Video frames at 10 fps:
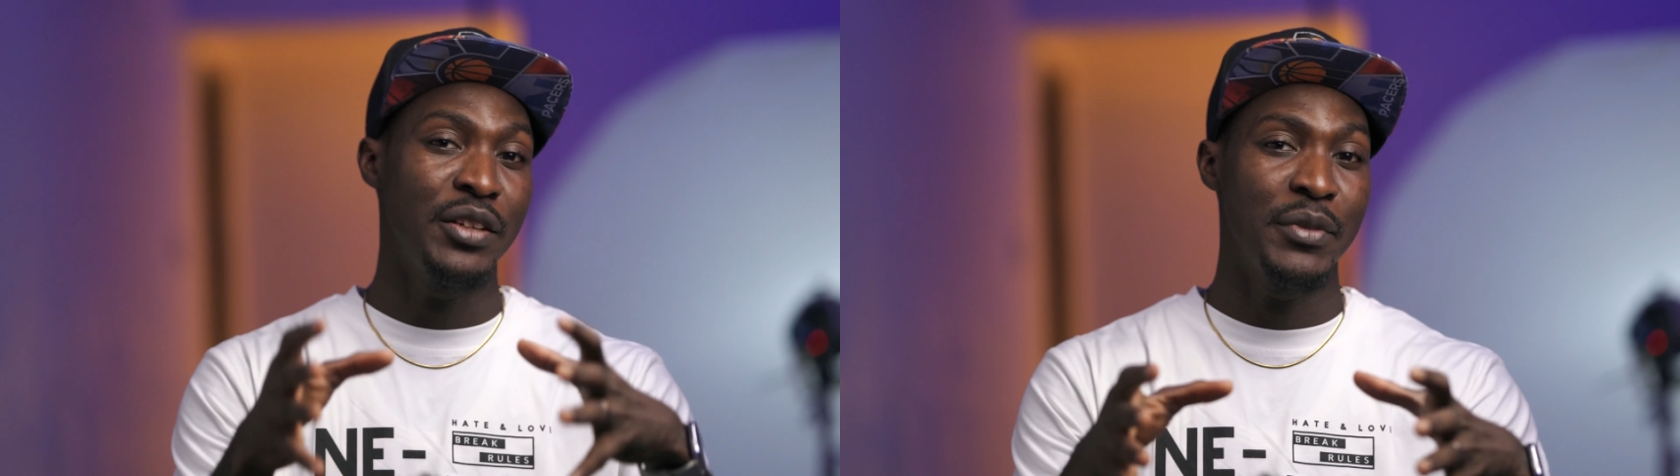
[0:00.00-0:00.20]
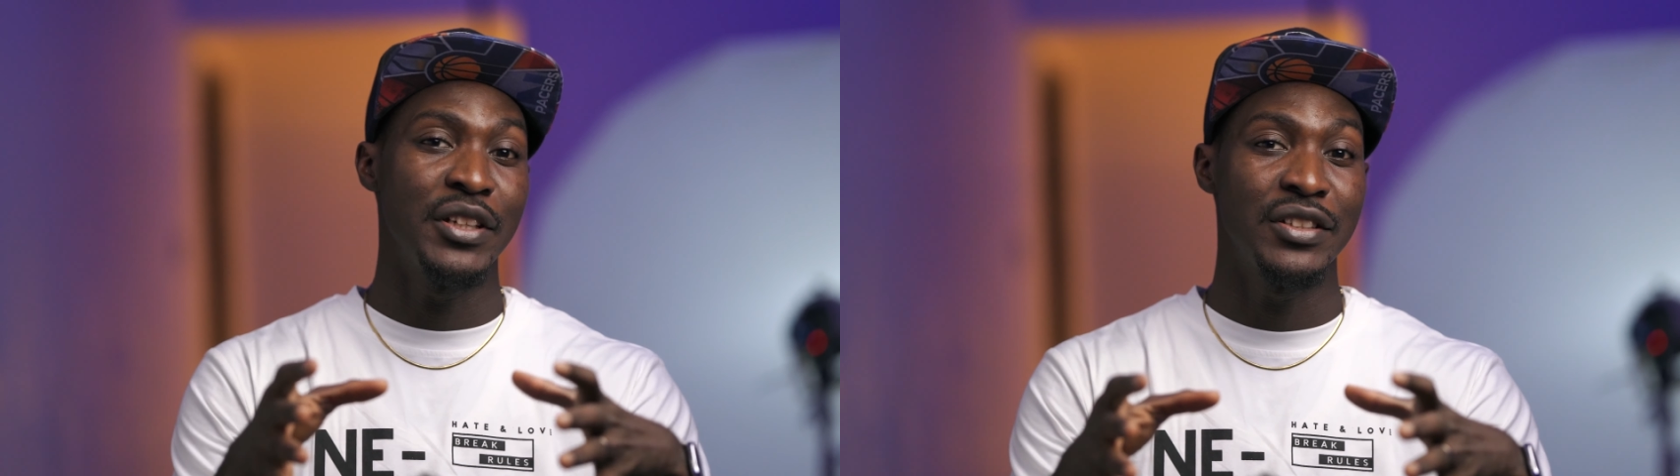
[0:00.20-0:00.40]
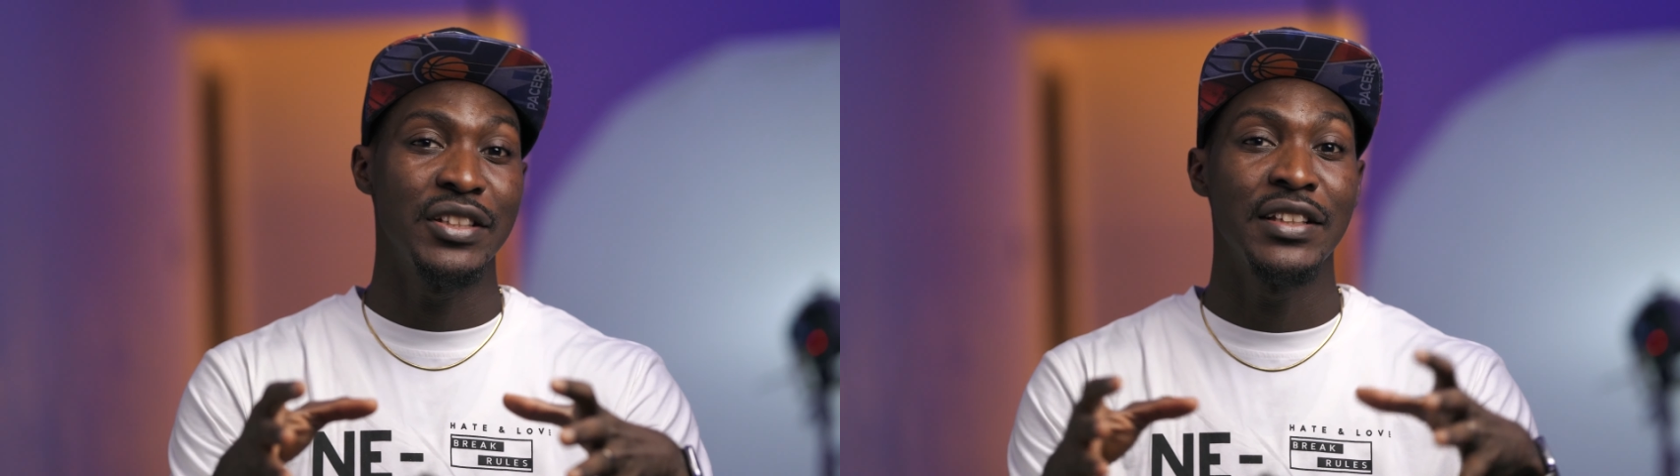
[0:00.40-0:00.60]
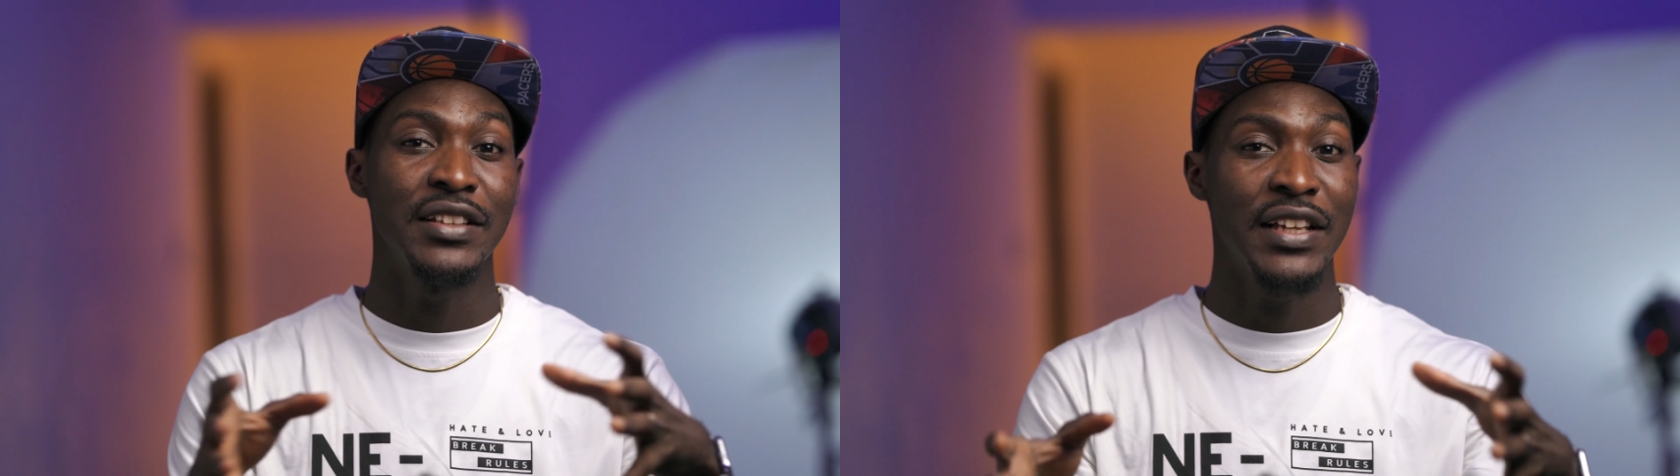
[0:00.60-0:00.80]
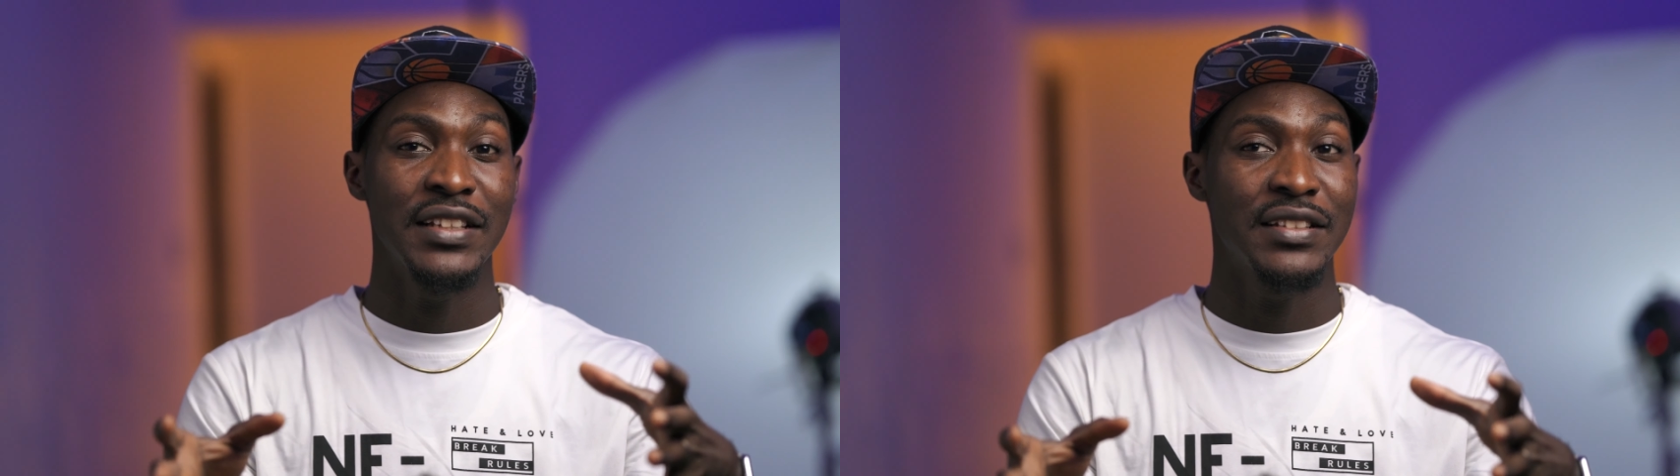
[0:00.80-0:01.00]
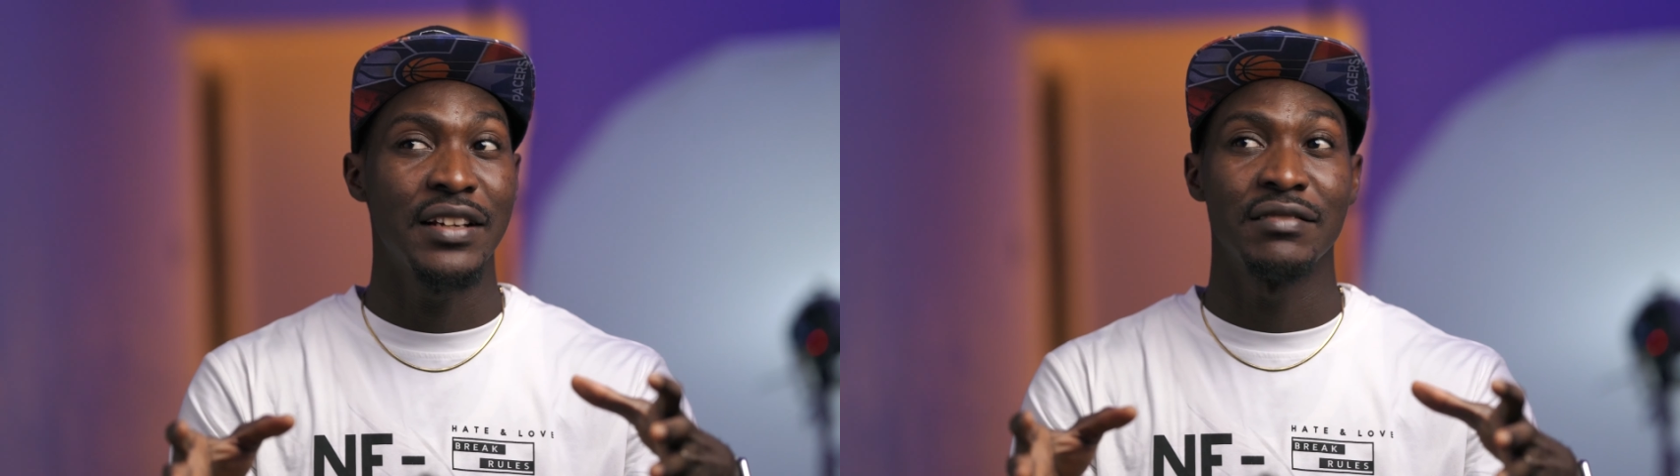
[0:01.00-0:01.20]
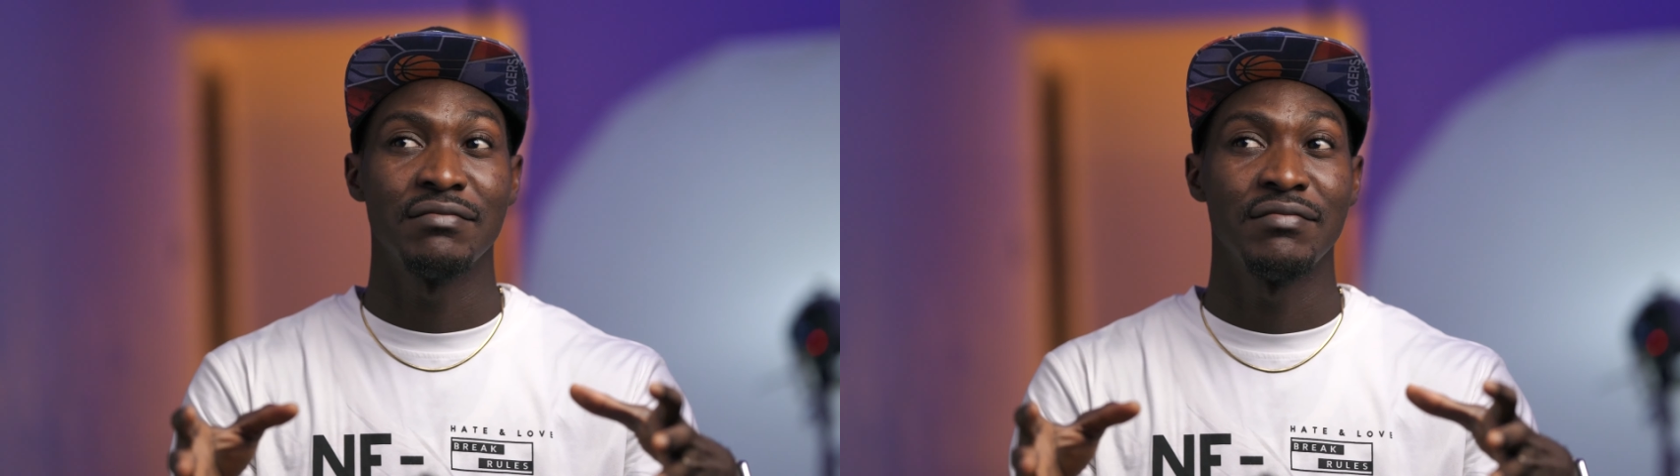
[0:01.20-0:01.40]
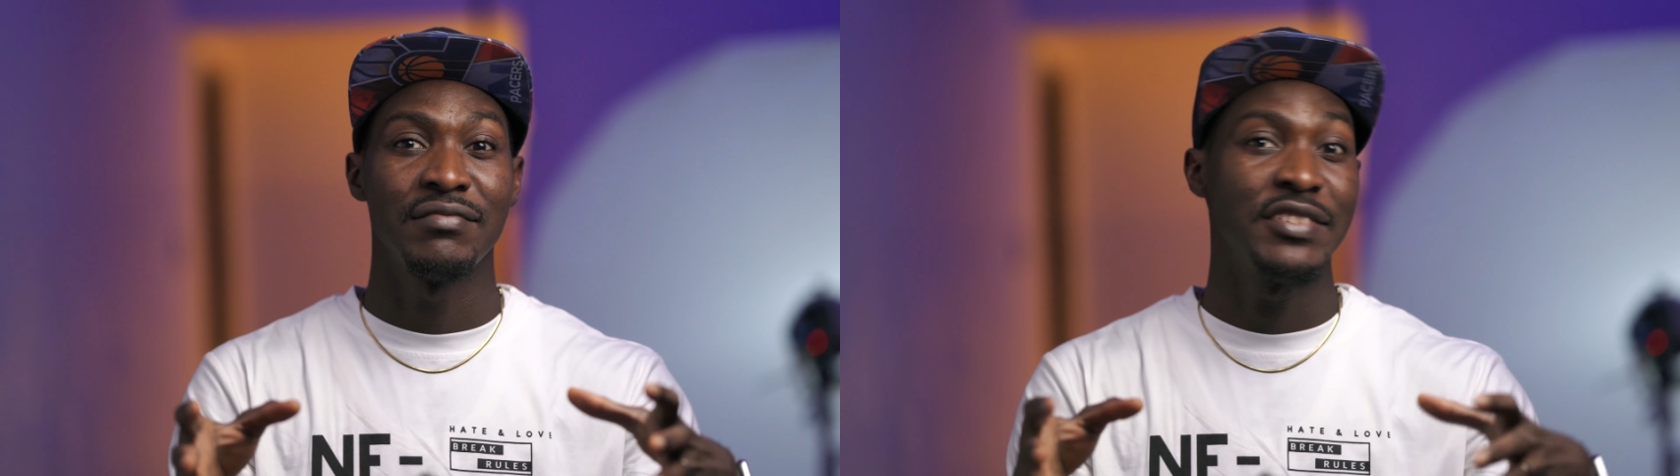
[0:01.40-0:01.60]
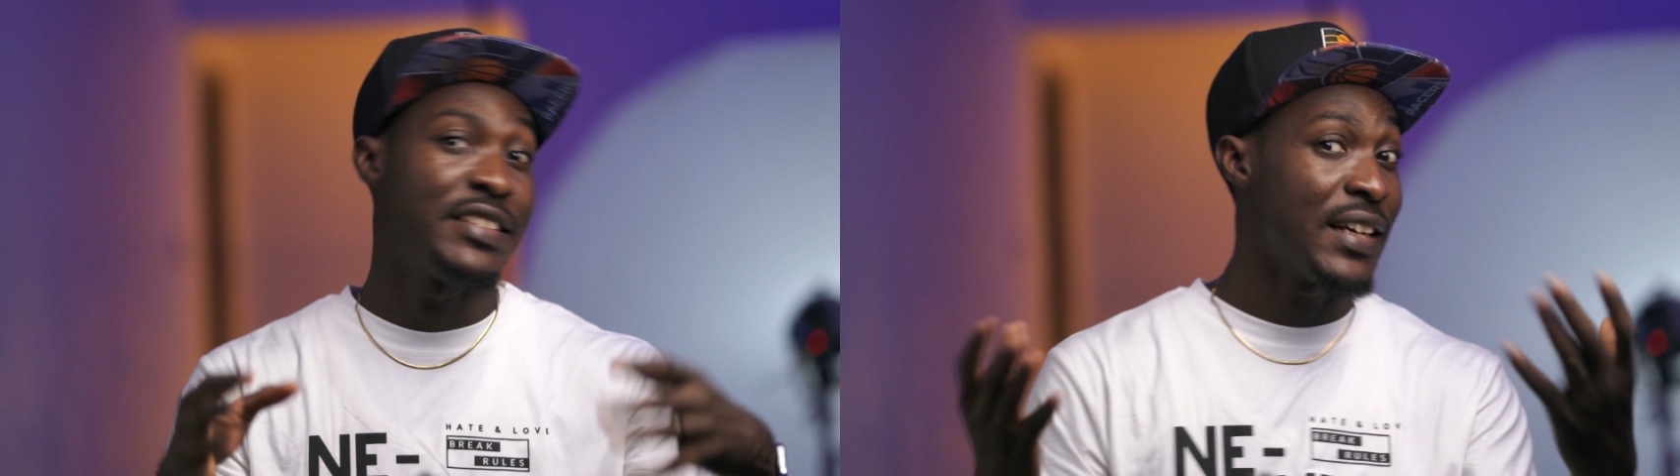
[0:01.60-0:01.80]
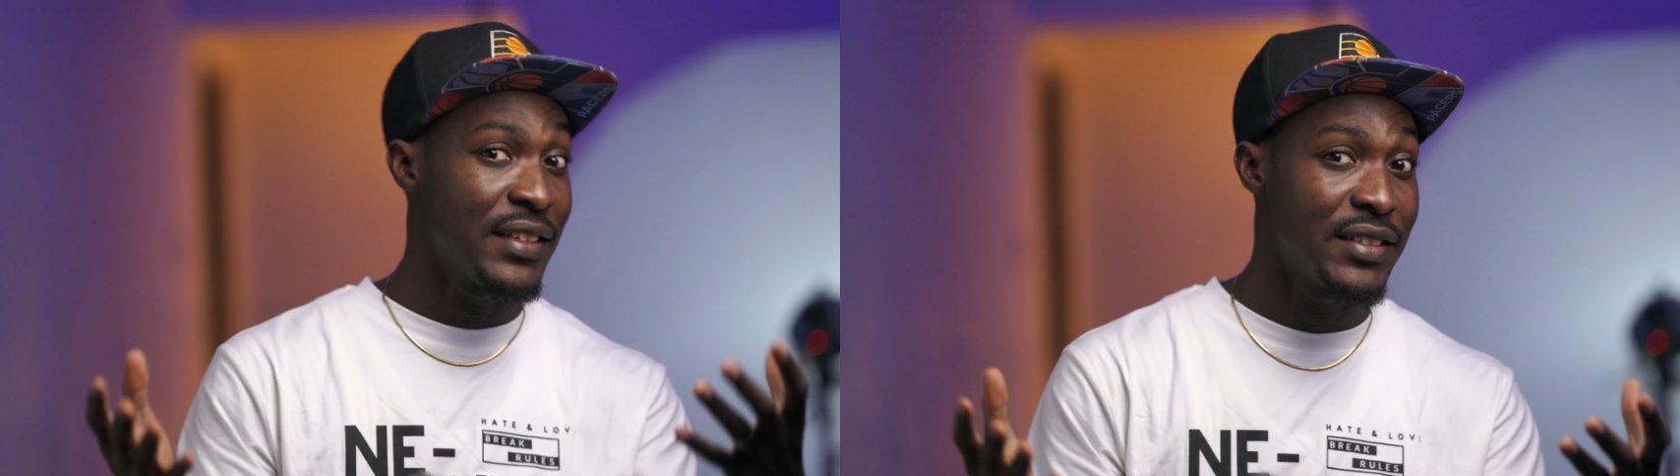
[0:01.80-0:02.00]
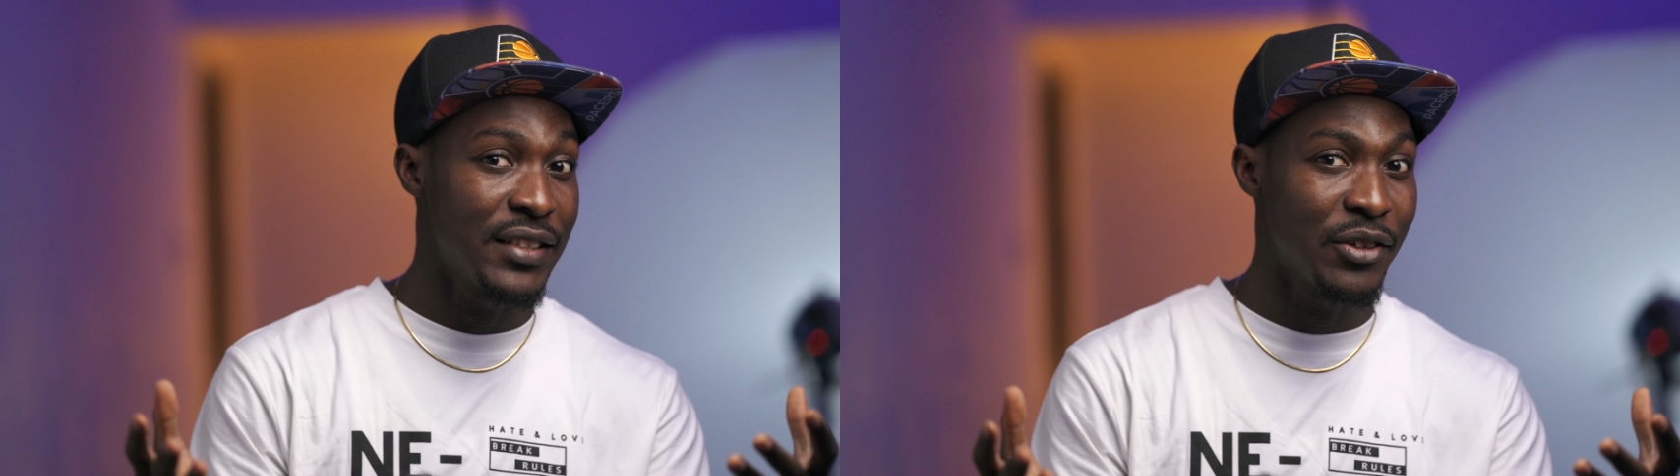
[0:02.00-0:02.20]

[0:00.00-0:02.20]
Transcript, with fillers: image in less than 30